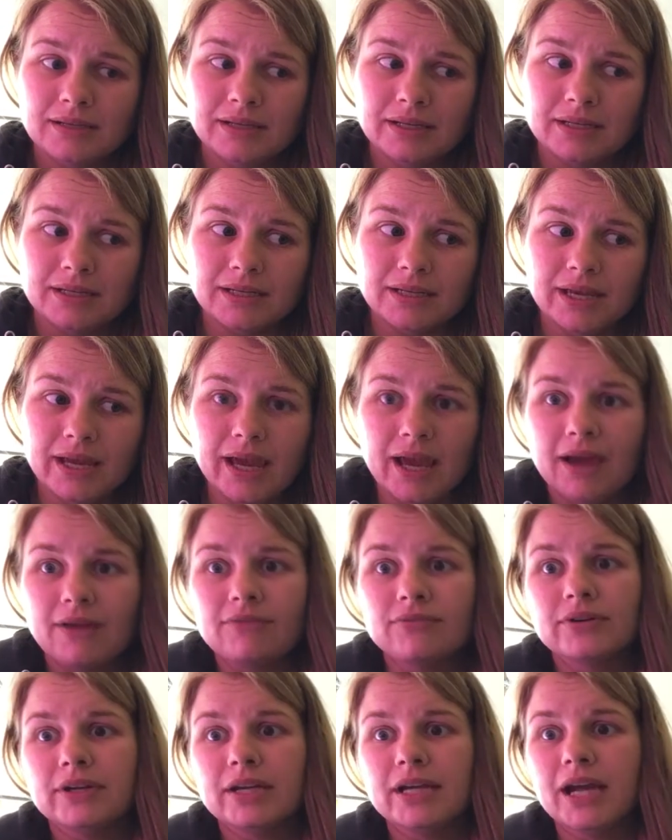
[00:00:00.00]
in
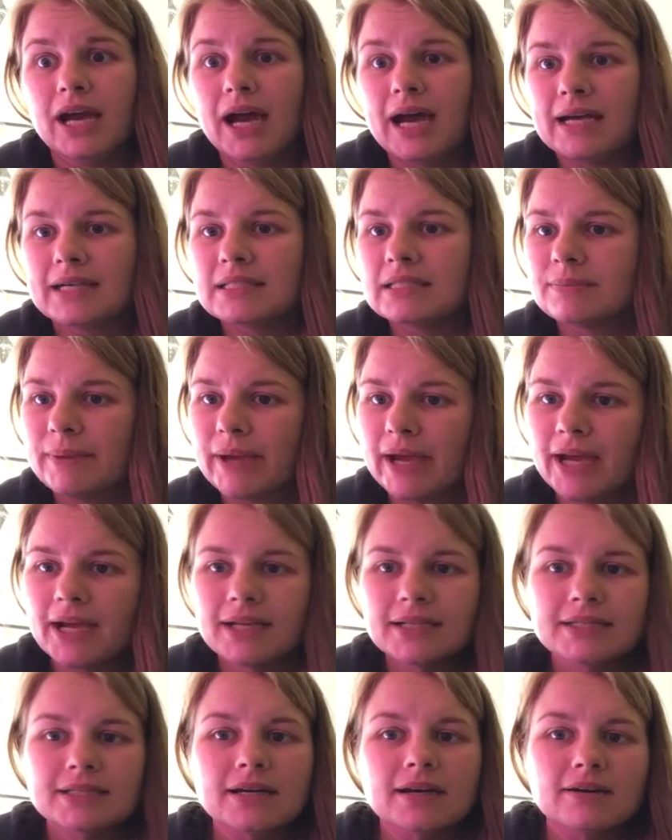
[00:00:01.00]
every
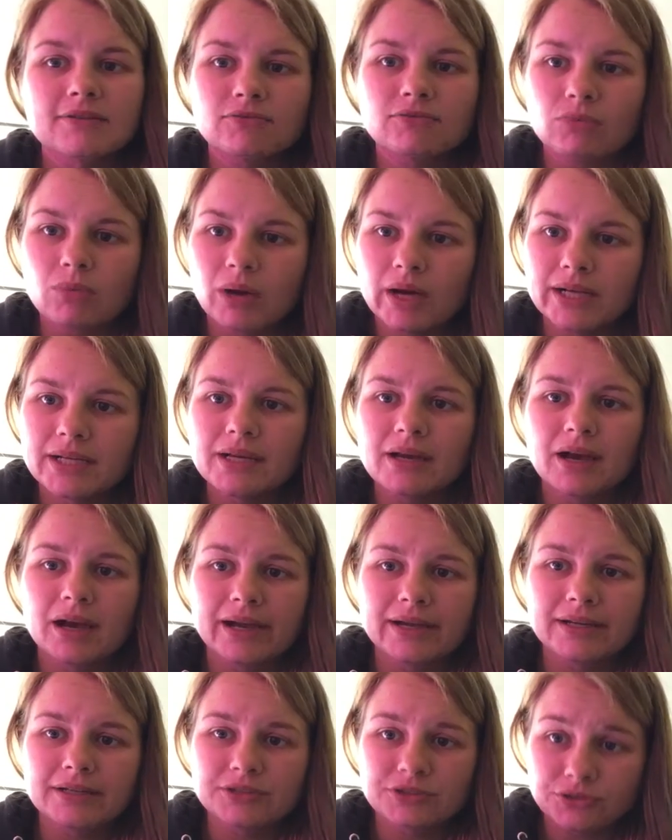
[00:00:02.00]
aspect of what
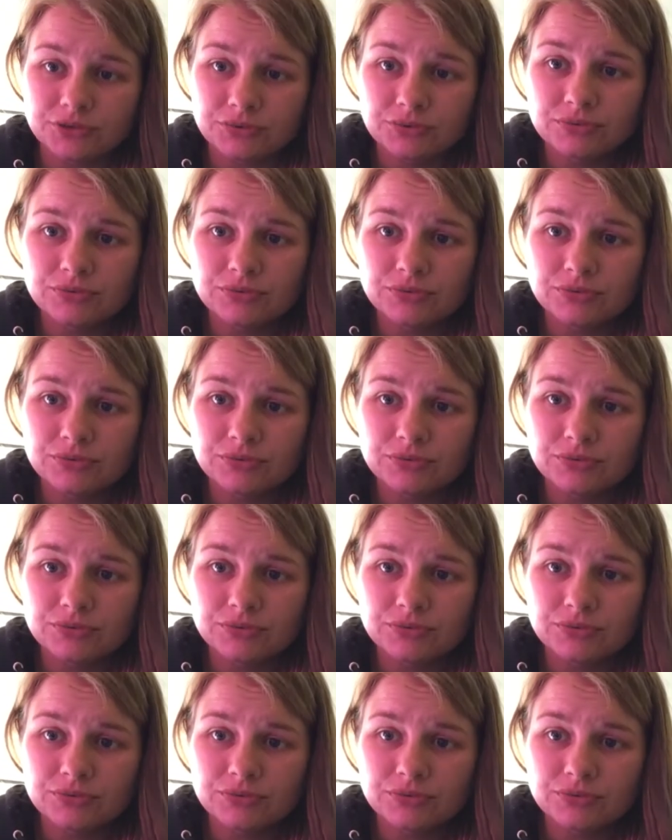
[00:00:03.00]
I do.